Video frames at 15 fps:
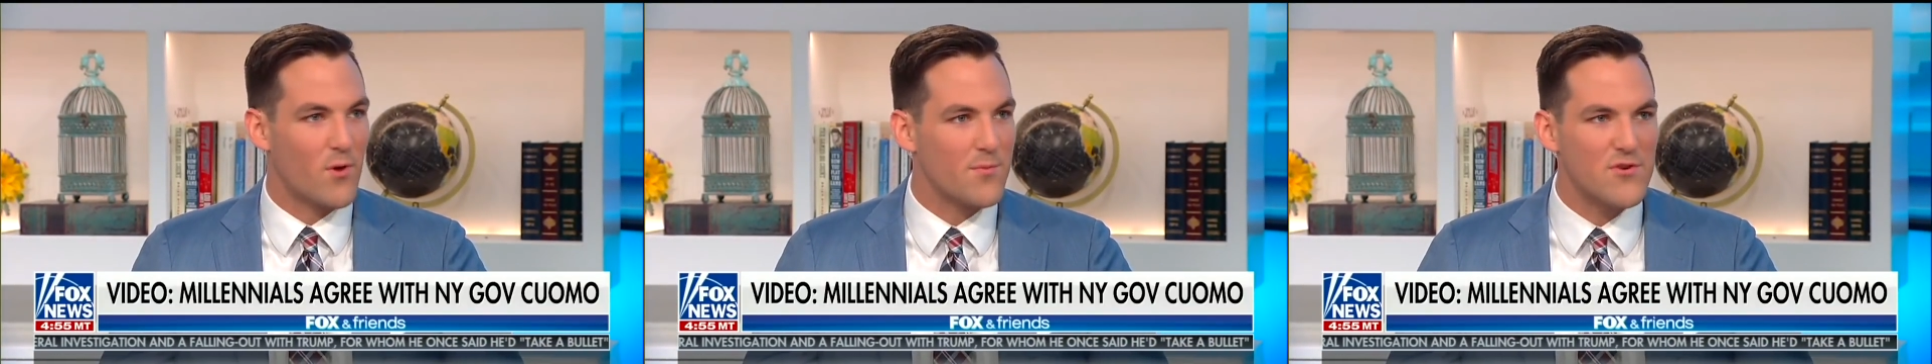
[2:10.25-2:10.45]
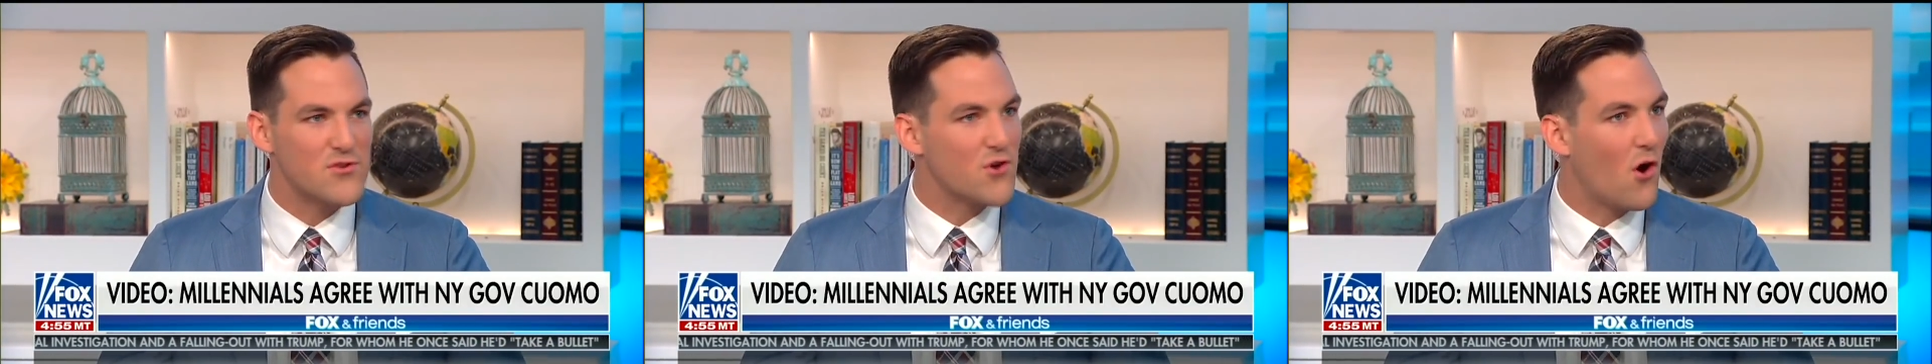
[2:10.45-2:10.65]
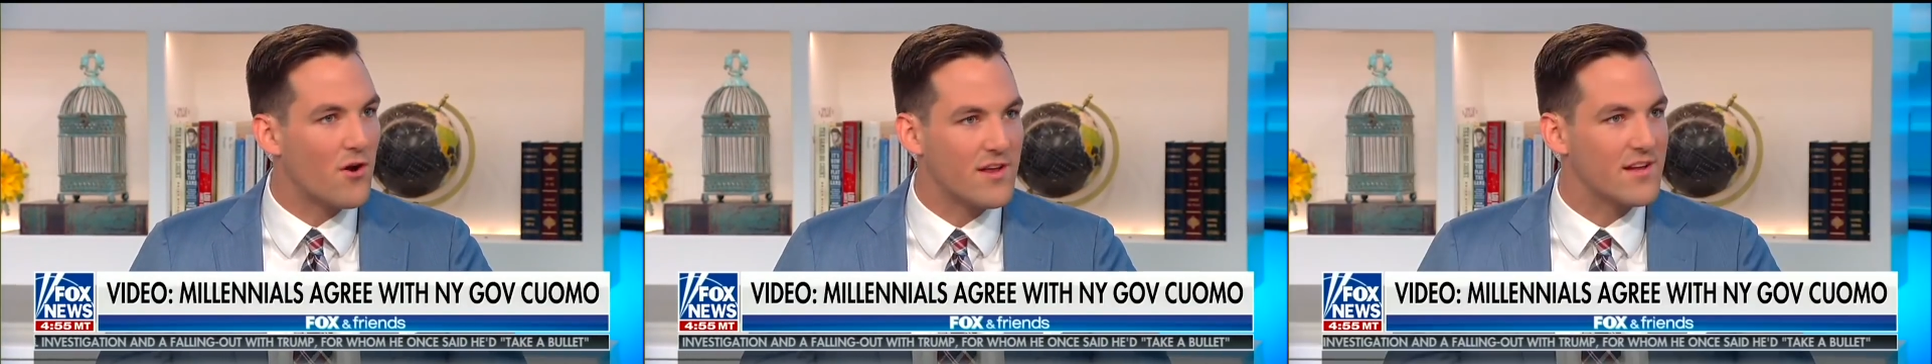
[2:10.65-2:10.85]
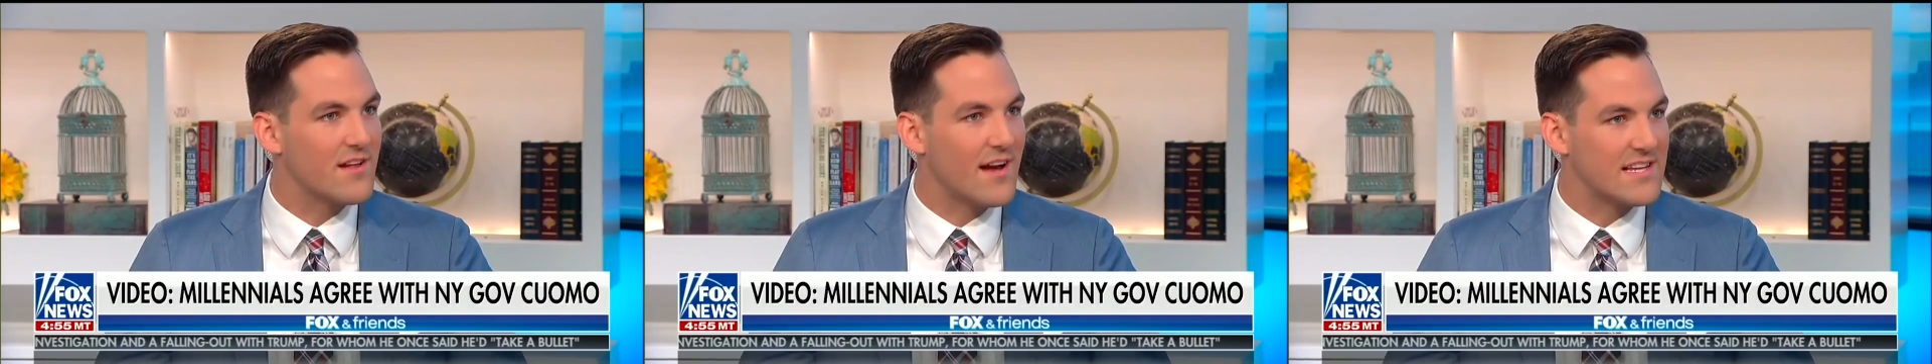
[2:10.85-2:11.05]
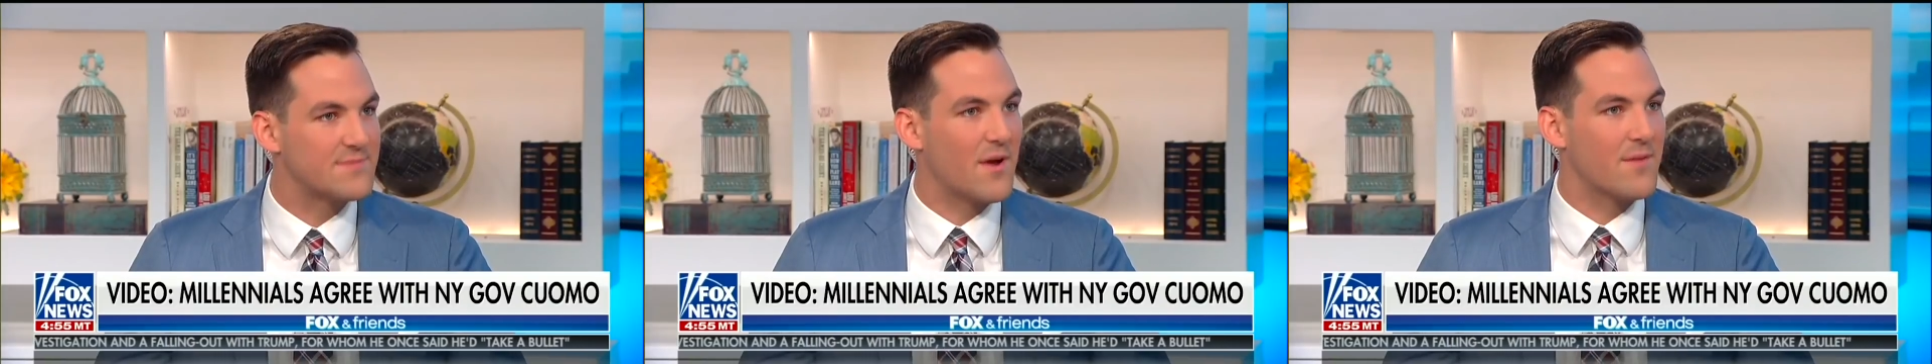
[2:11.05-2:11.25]
were you taught in
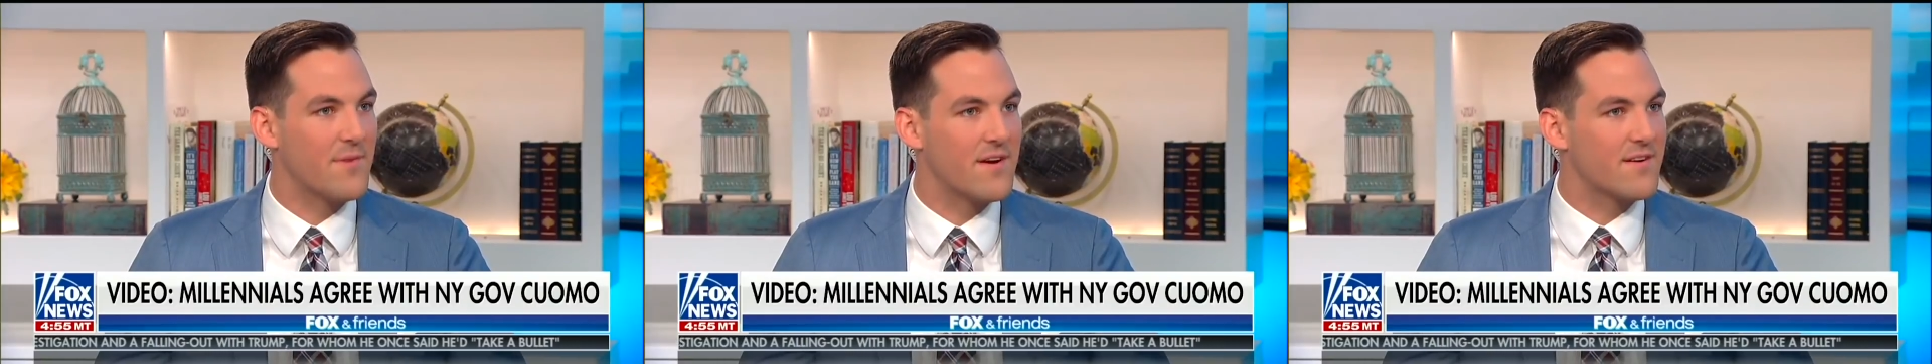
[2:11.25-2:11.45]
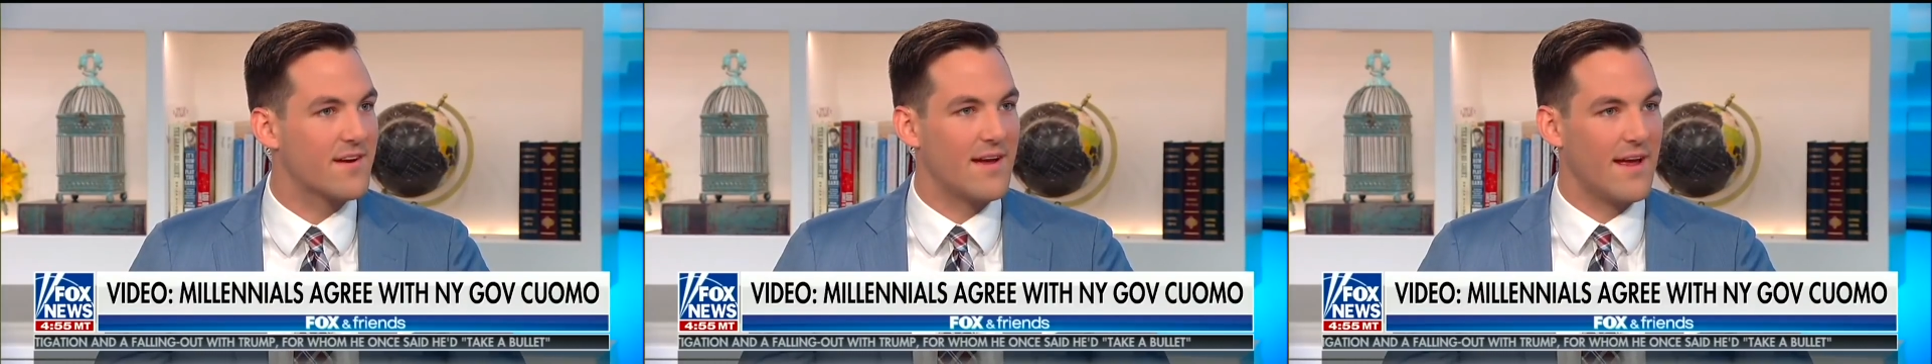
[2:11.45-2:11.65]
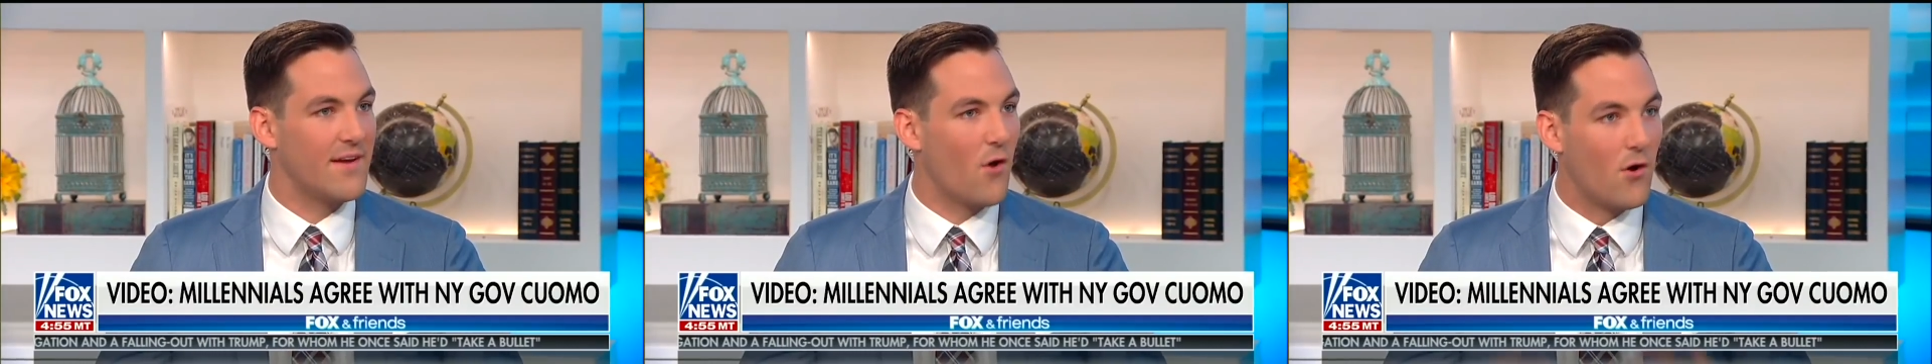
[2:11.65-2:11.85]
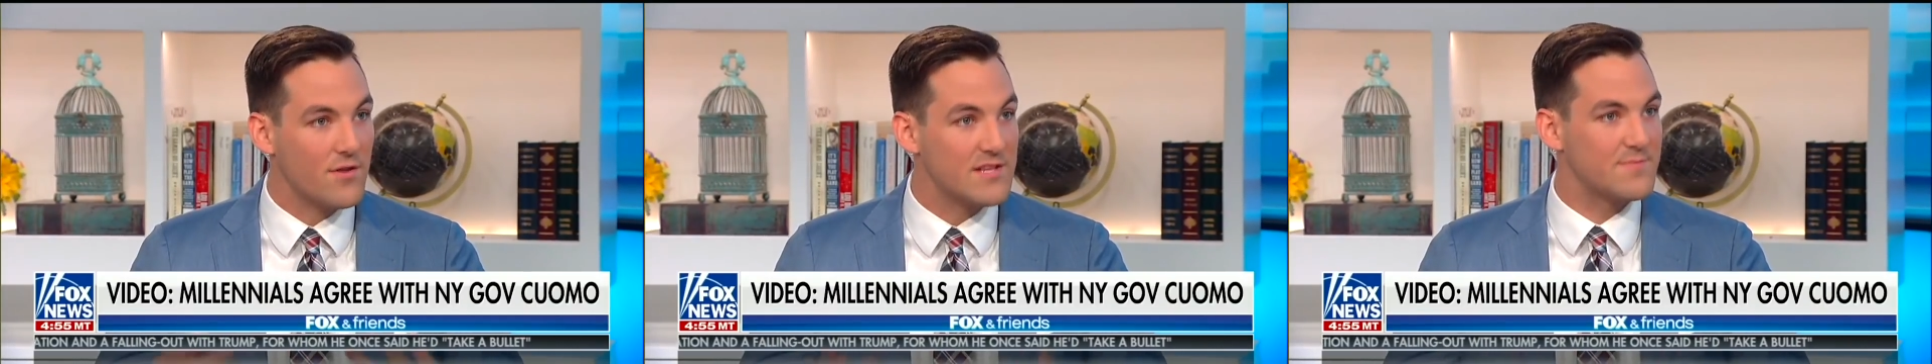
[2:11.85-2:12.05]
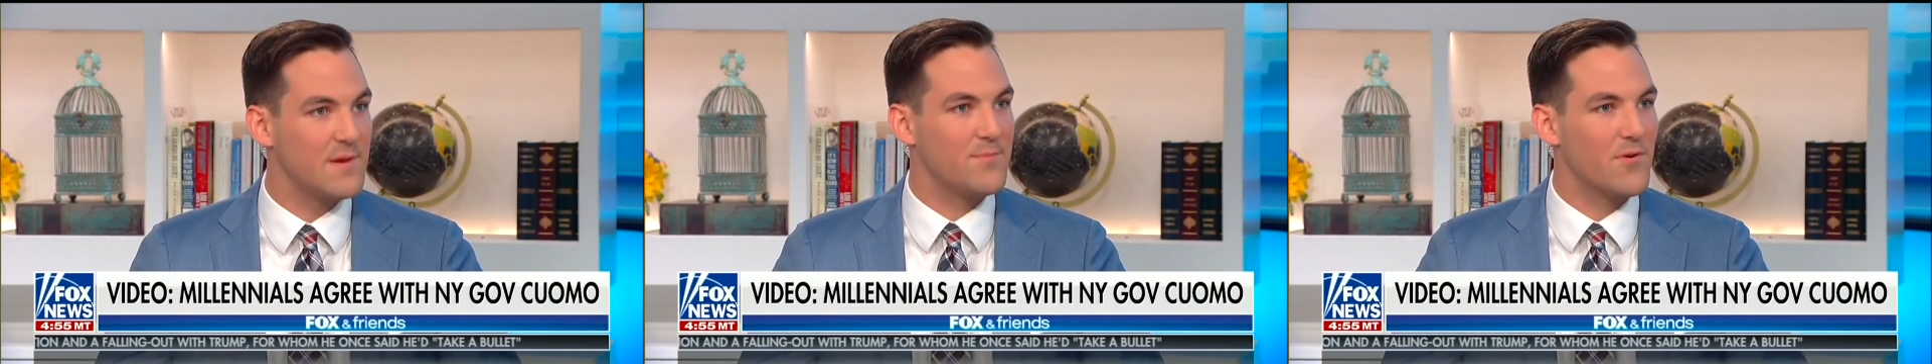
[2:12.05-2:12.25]
class about America? And all
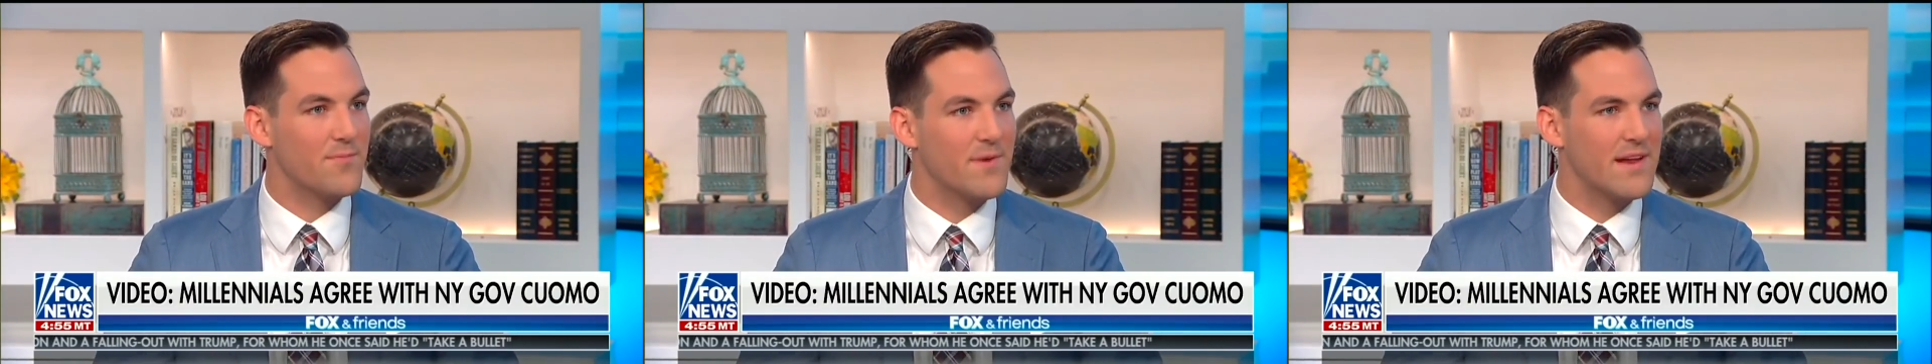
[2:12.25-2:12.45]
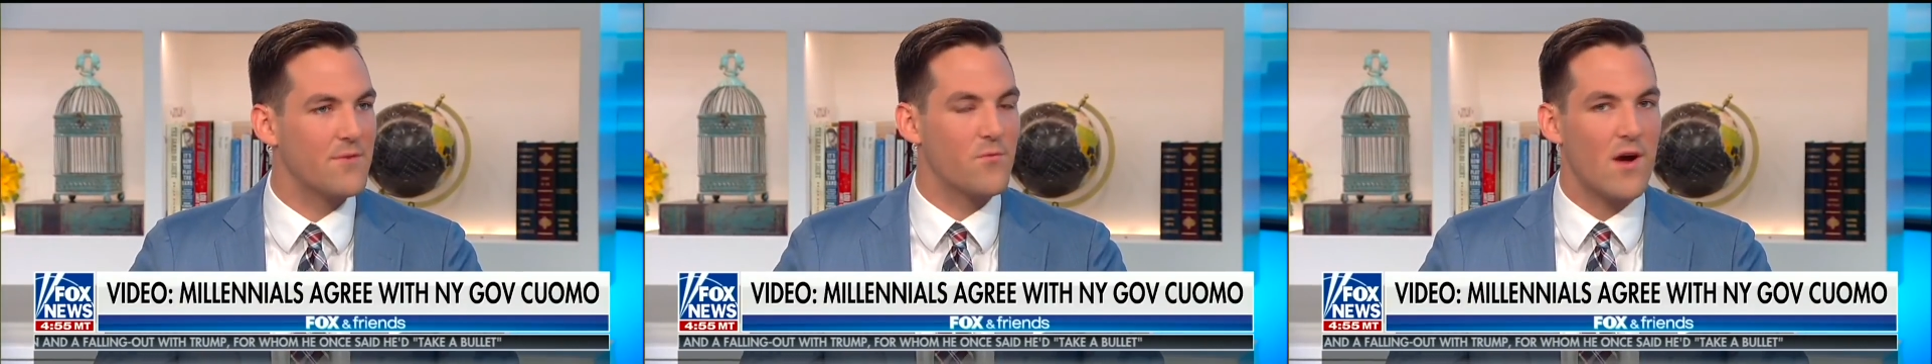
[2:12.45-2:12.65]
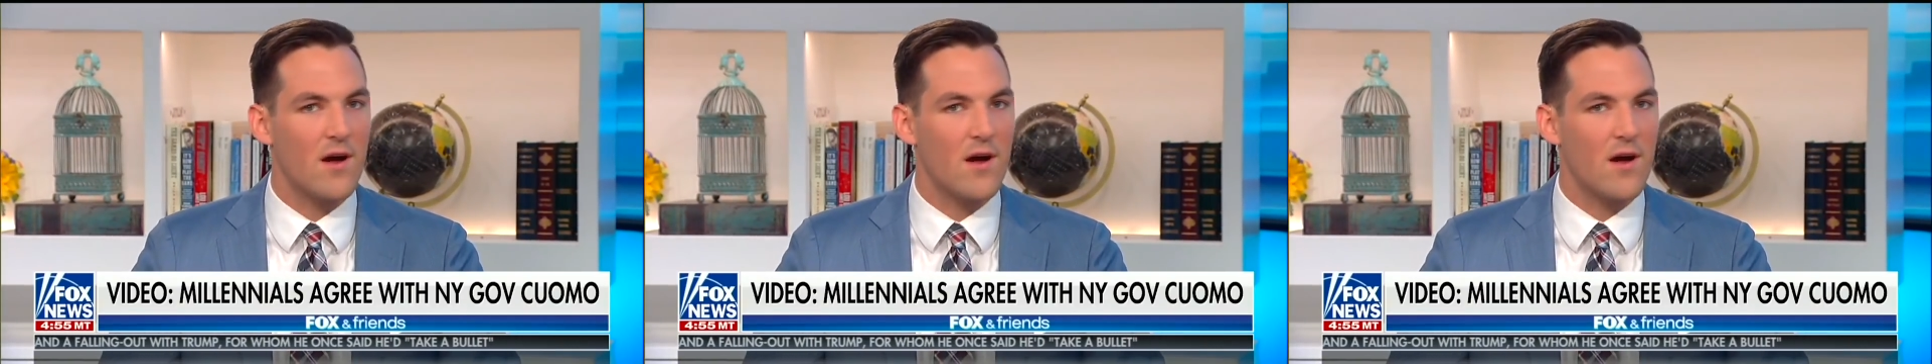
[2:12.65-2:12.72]
these people admitted,